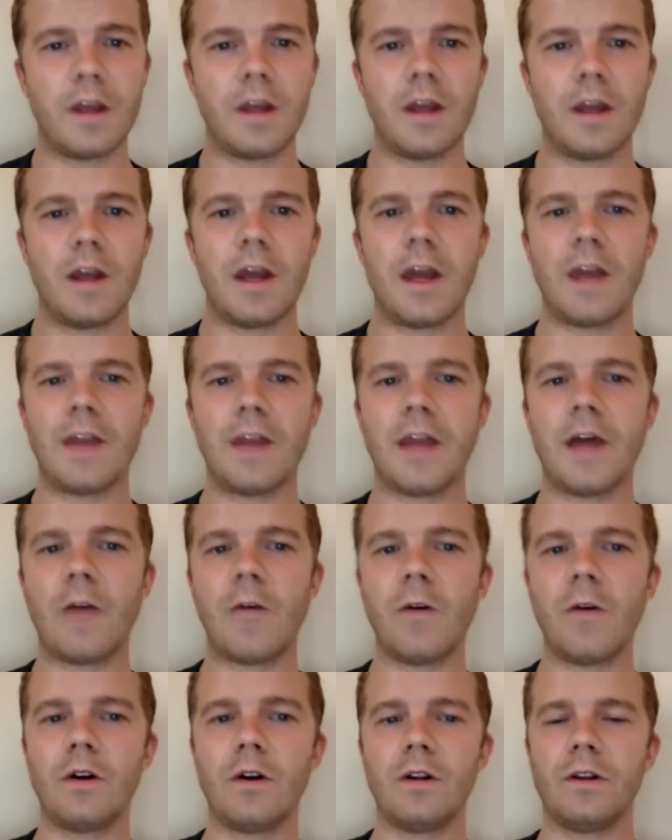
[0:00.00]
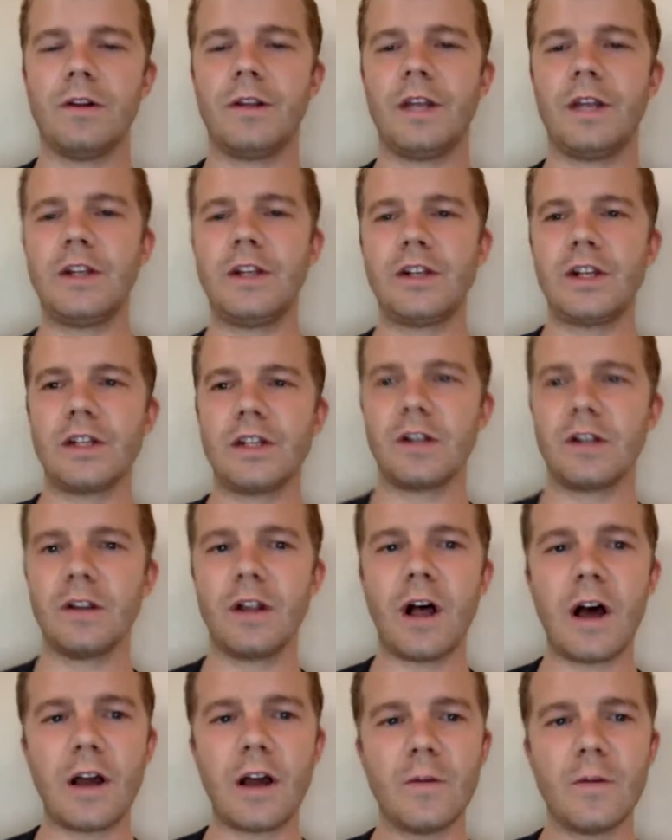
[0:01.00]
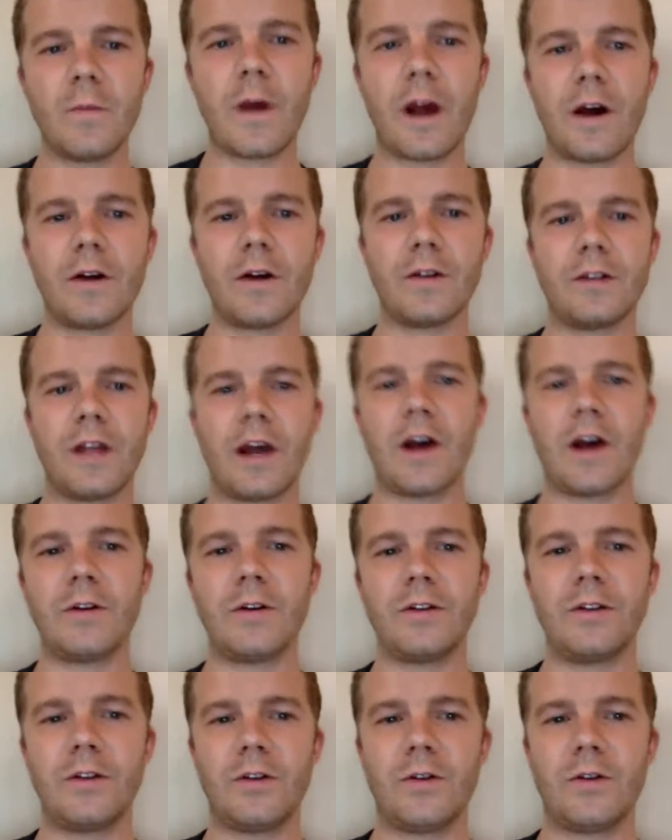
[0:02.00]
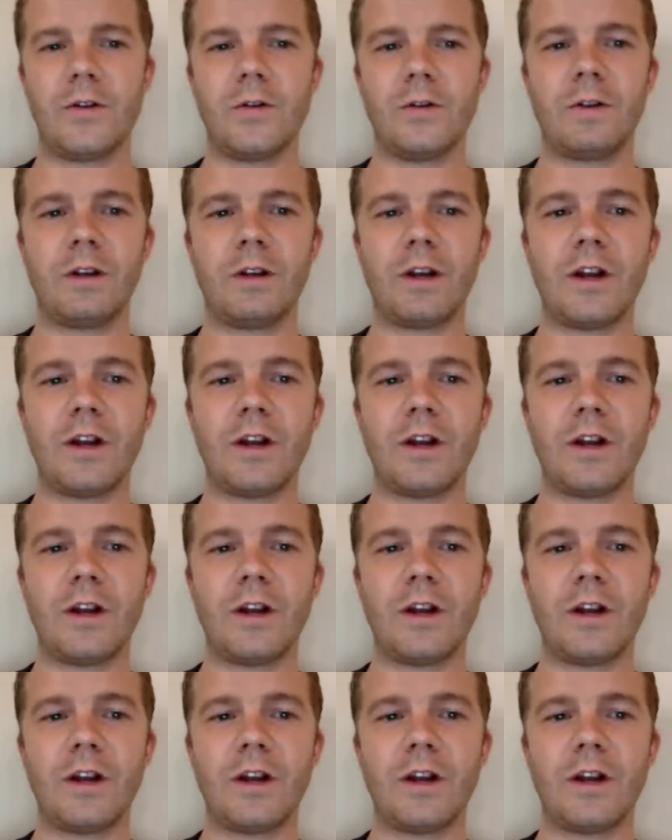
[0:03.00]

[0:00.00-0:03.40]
and that will teach us a lot about how to